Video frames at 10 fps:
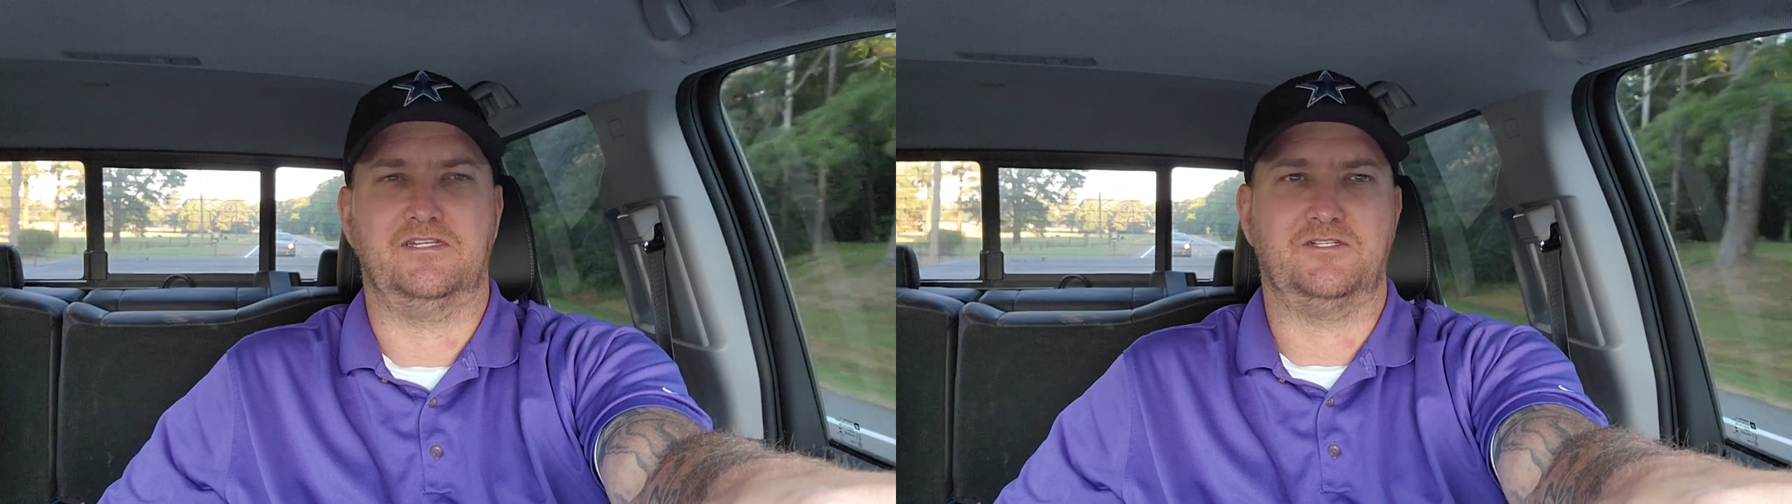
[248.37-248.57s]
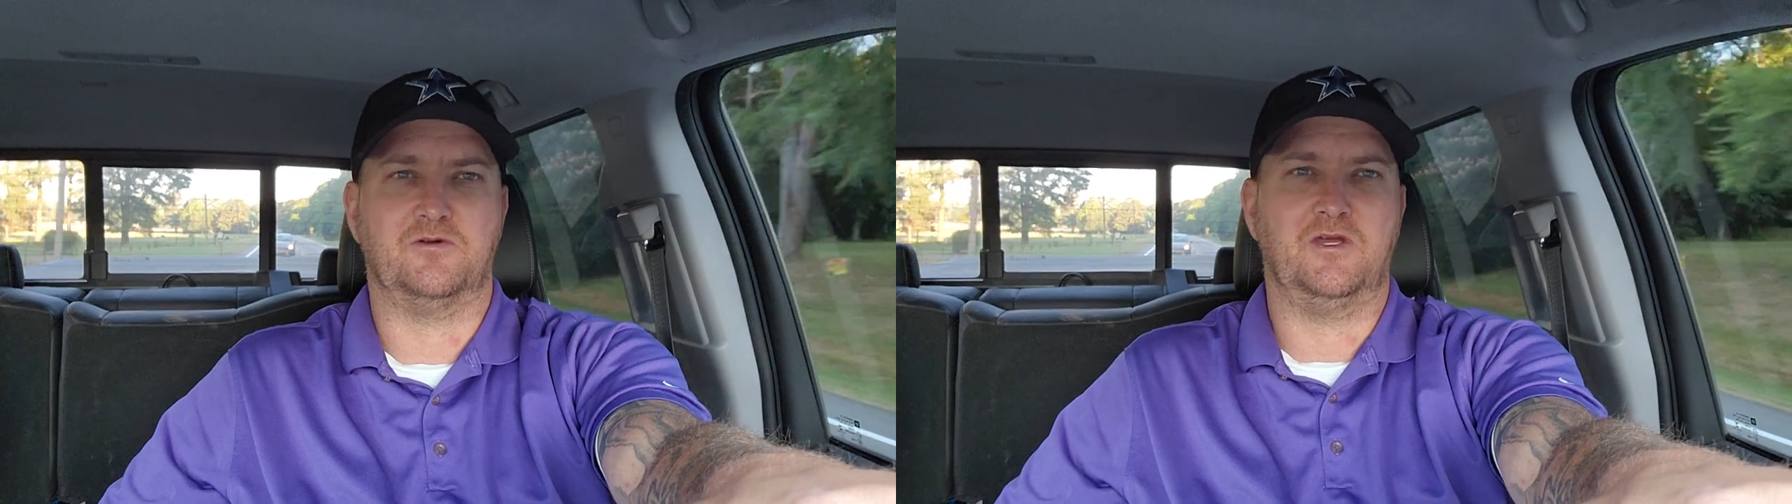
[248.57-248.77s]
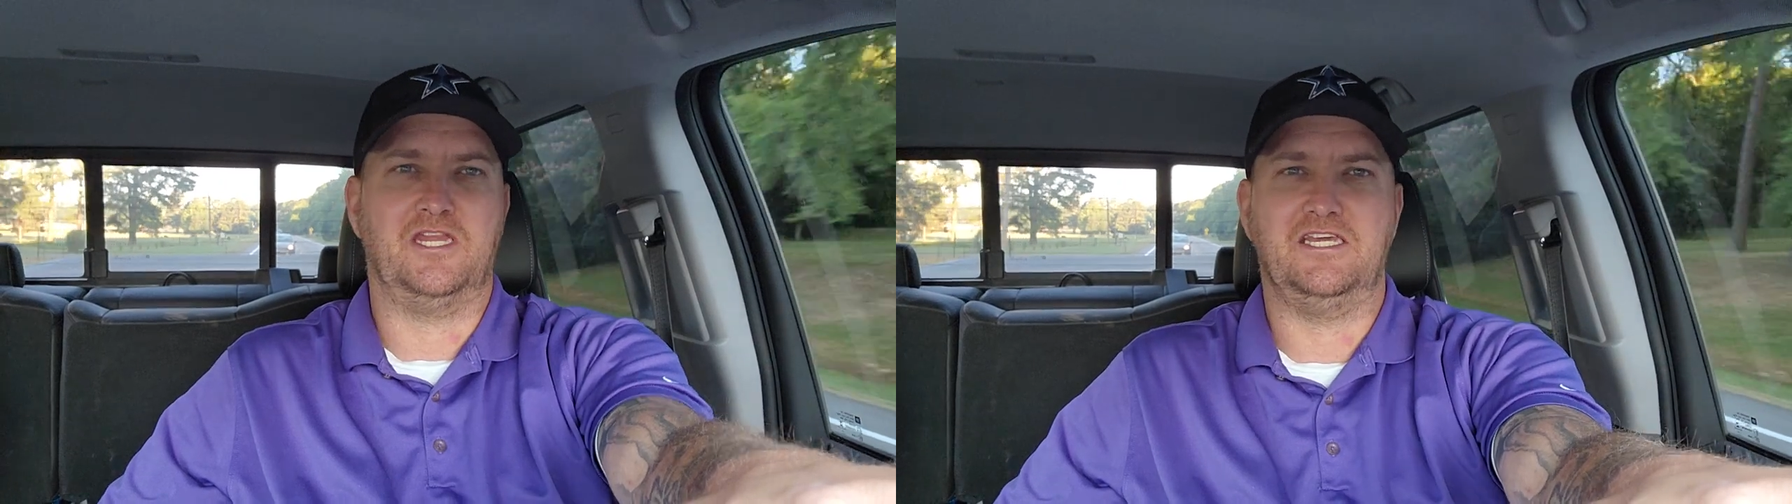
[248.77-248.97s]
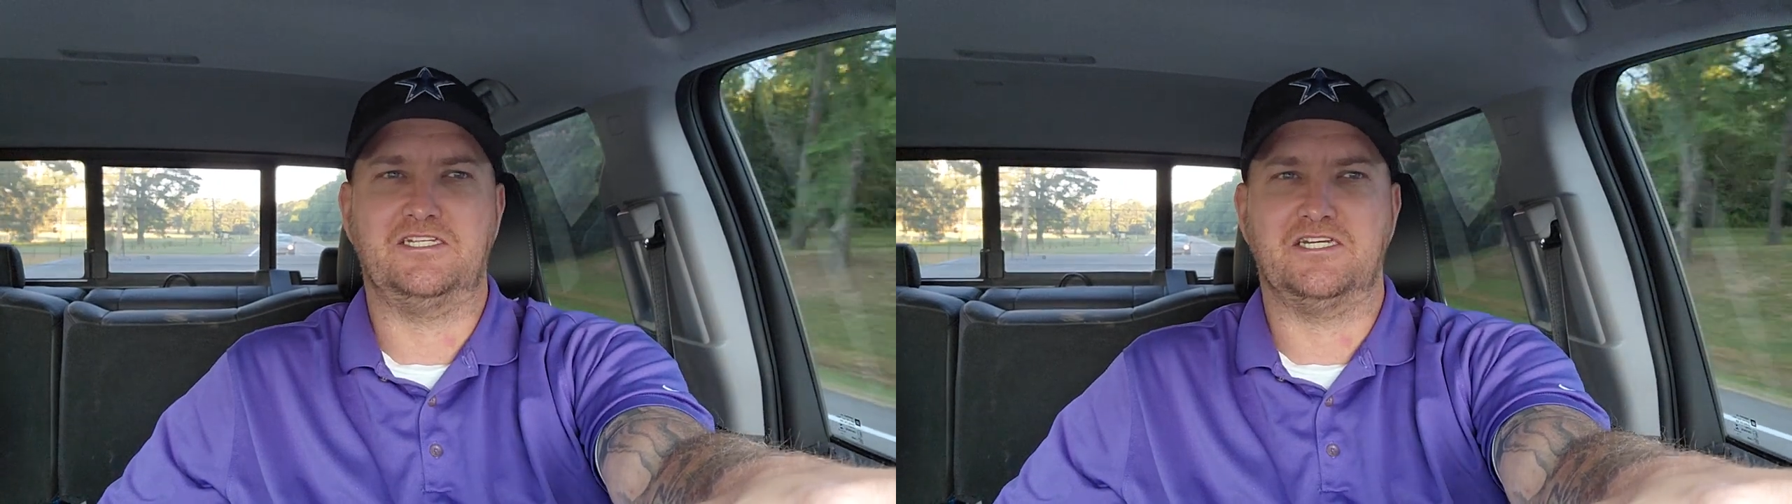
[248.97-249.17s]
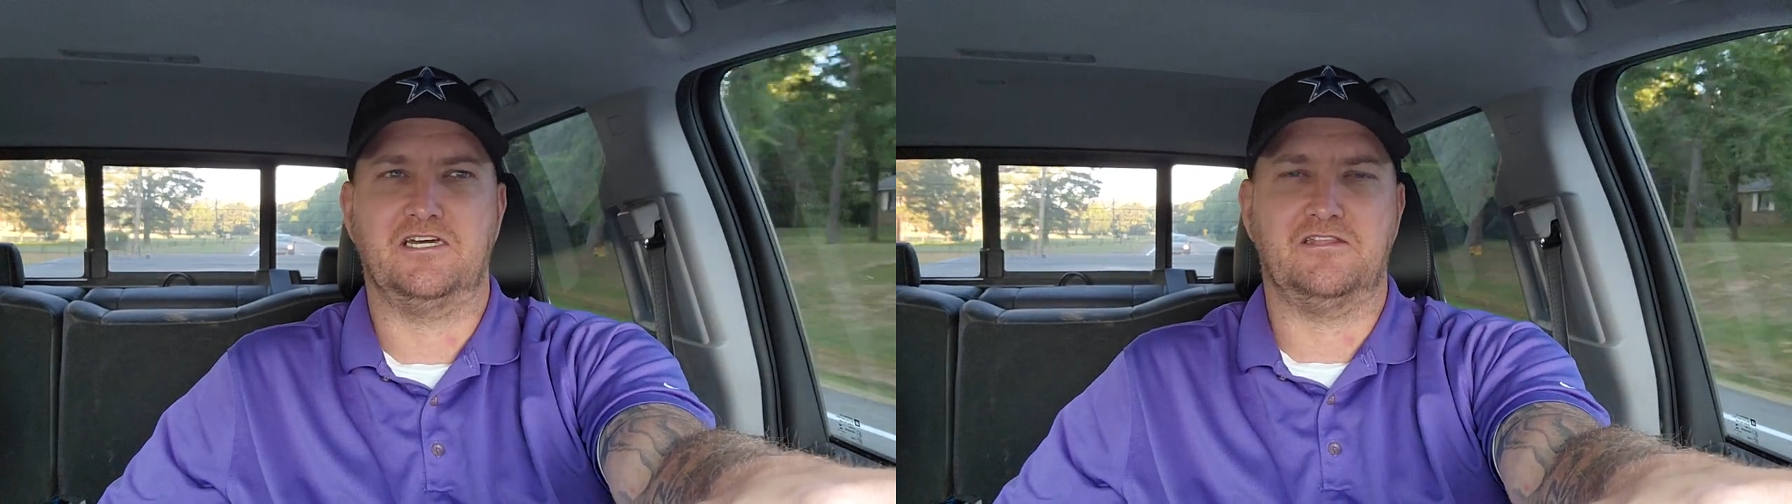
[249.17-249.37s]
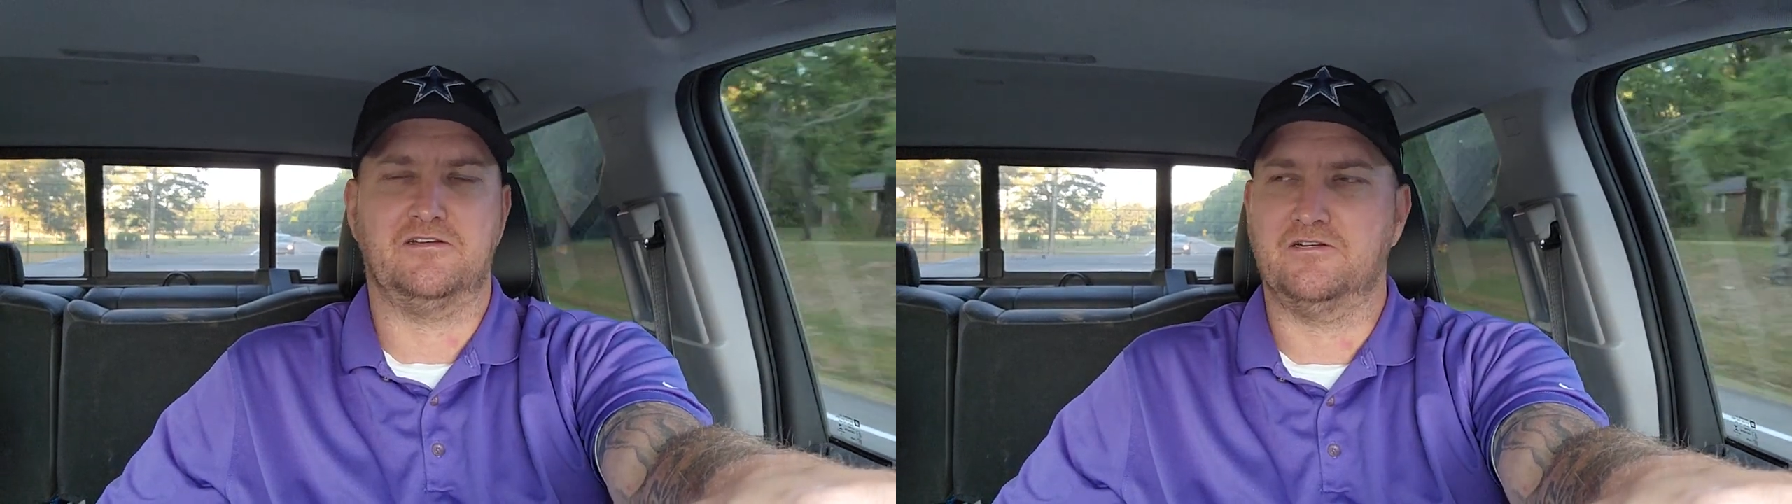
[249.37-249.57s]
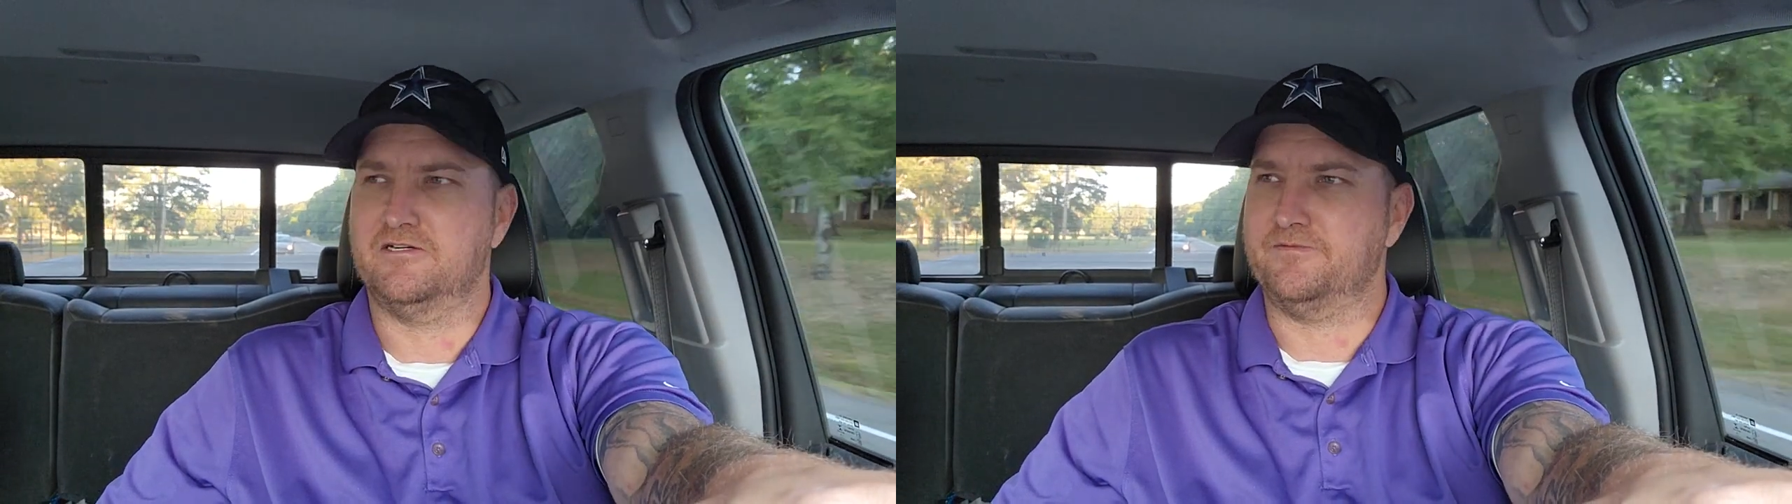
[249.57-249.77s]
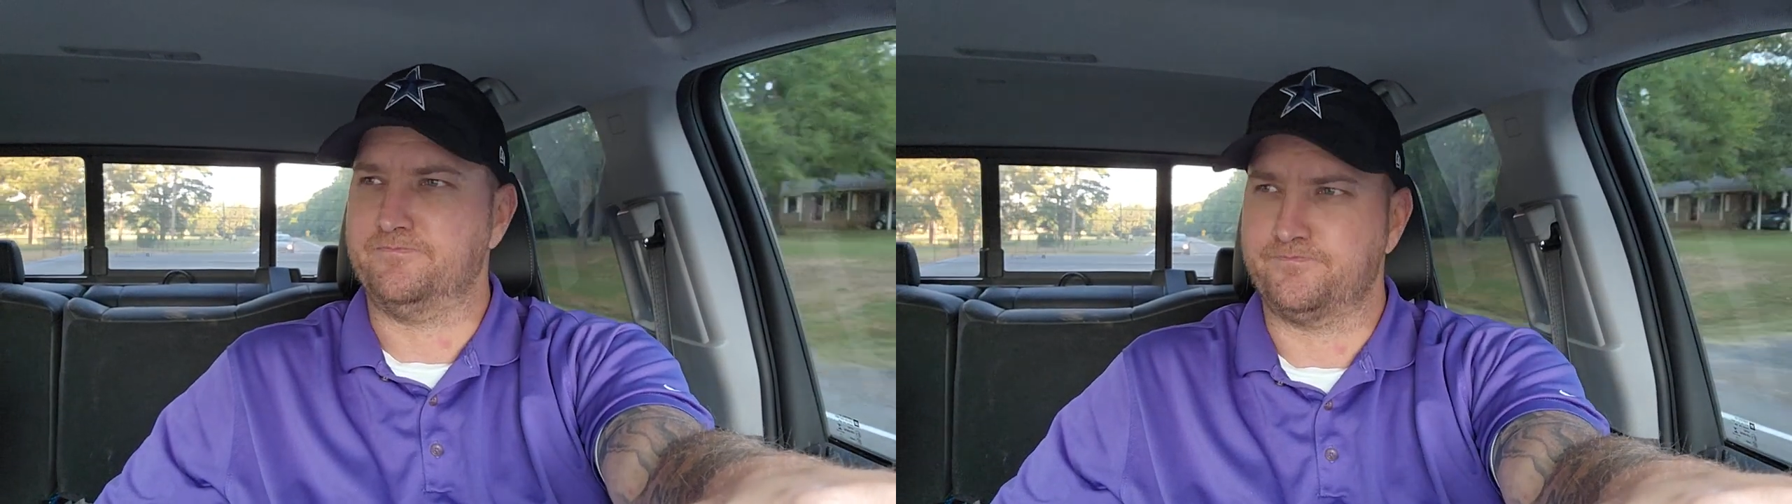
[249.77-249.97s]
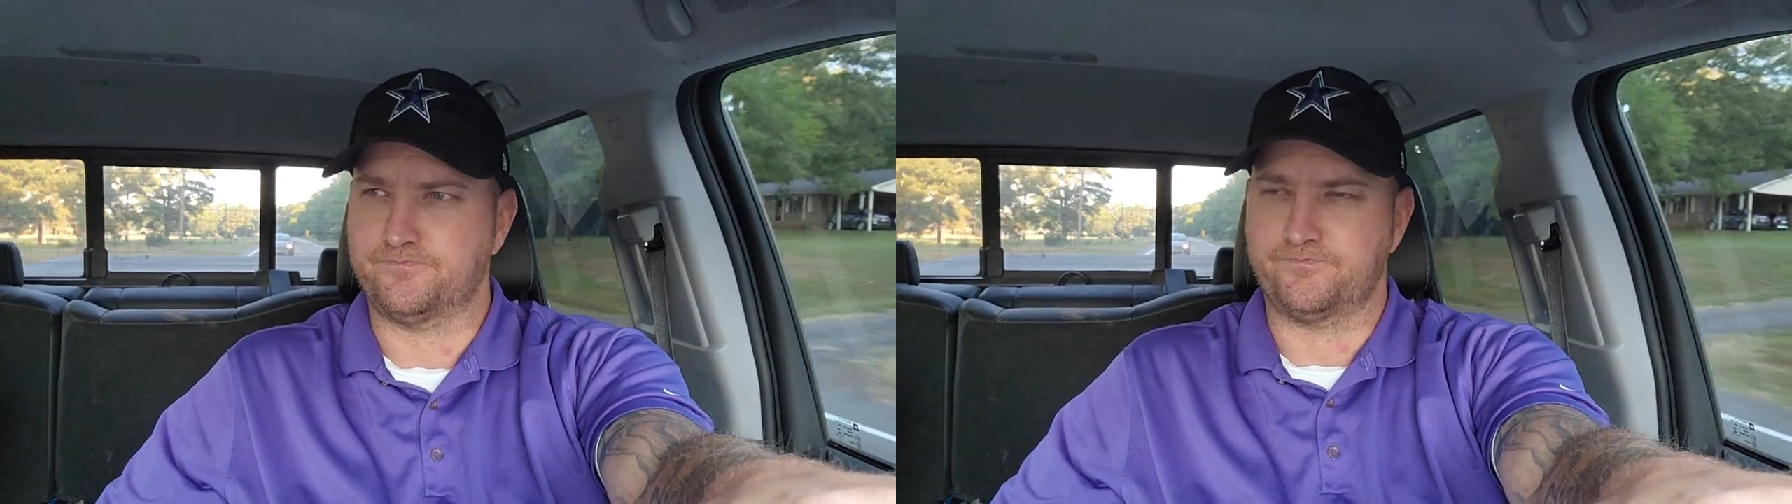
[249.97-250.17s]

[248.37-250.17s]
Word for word: enjoying each other and